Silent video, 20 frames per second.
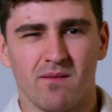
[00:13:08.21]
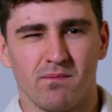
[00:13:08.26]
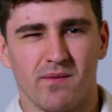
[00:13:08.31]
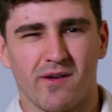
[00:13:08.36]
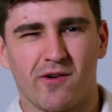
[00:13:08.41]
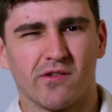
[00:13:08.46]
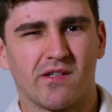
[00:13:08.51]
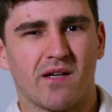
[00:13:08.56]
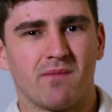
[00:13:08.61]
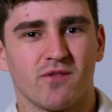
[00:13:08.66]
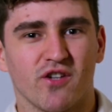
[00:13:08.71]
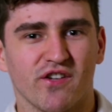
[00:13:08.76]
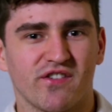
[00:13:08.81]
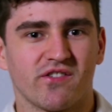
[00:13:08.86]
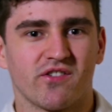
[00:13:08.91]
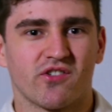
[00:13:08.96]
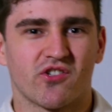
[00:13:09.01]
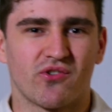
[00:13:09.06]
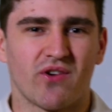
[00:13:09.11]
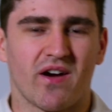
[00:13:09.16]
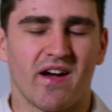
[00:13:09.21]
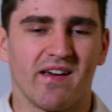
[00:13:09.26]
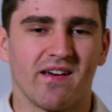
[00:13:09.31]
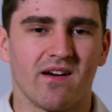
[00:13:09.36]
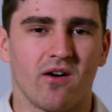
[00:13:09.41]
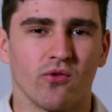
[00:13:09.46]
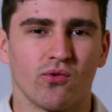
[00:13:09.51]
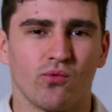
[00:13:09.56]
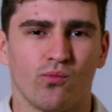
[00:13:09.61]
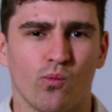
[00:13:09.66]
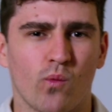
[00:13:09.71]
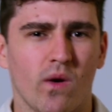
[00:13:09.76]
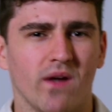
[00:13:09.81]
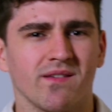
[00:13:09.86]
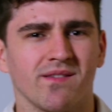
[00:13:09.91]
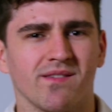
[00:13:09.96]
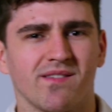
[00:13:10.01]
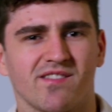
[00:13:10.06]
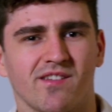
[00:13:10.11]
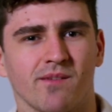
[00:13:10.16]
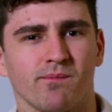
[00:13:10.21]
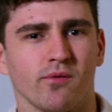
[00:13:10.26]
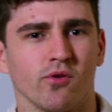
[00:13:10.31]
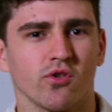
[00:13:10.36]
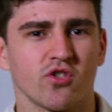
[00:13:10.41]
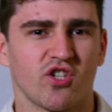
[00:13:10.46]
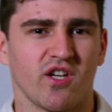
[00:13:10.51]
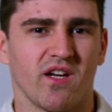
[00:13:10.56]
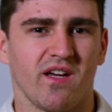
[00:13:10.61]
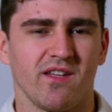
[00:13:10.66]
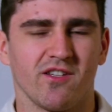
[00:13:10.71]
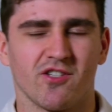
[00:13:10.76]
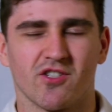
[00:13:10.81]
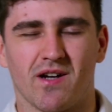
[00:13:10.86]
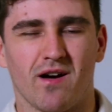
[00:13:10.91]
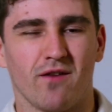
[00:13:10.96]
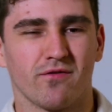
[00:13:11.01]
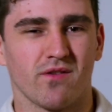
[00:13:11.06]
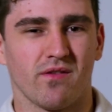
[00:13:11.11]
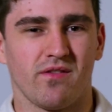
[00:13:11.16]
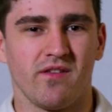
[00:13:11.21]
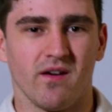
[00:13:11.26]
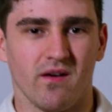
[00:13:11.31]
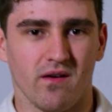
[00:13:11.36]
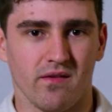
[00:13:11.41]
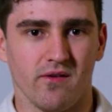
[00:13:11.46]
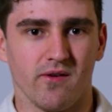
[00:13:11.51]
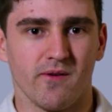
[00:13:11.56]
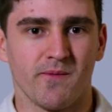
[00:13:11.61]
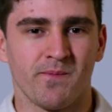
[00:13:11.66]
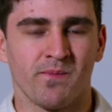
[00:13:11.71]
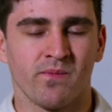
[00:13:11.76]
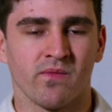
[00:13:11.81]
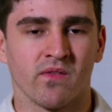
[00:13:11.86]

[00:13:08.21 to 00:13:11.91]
because I'm just trying out one simple change after the other.